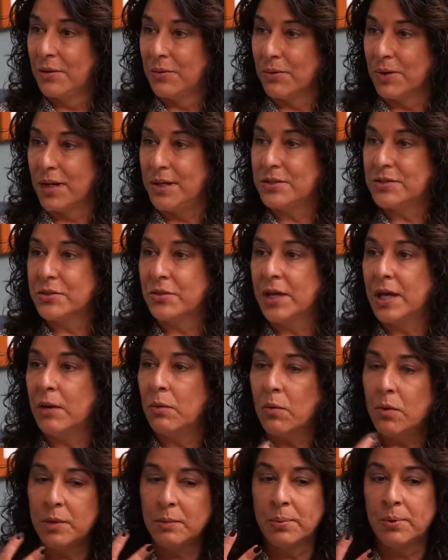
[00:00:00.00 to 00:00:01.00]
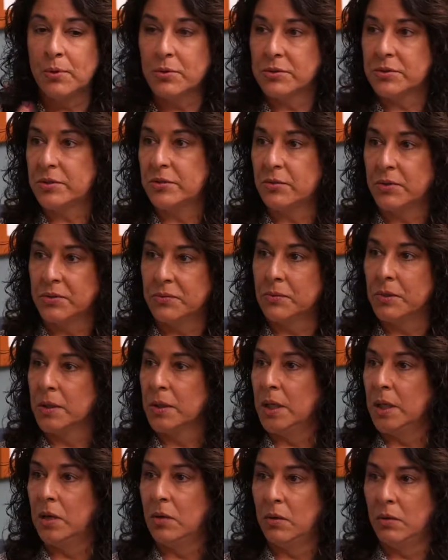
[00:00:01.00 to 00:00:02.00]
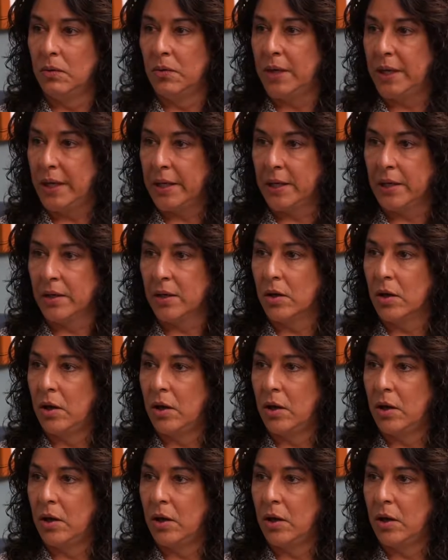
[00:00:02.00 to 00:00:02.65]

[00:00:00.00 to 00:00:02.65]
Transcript: right? So that one person was really holding